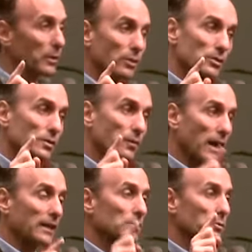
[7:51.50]
because
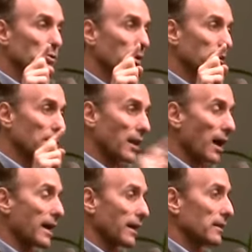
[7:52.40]
Fox was going to
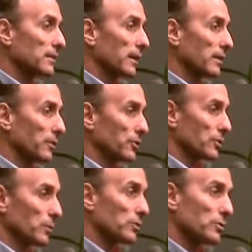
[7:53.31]
lie on
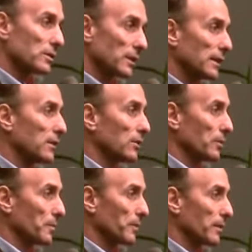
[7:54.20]
television, which was illegal,
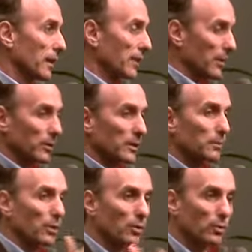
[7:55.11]
and they were going
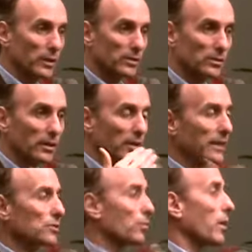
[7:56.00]
to blow the whistle, and
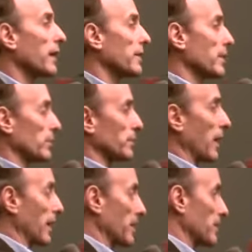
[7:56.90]
that's why they were
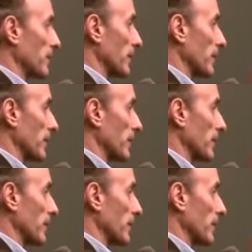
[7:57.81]
fired.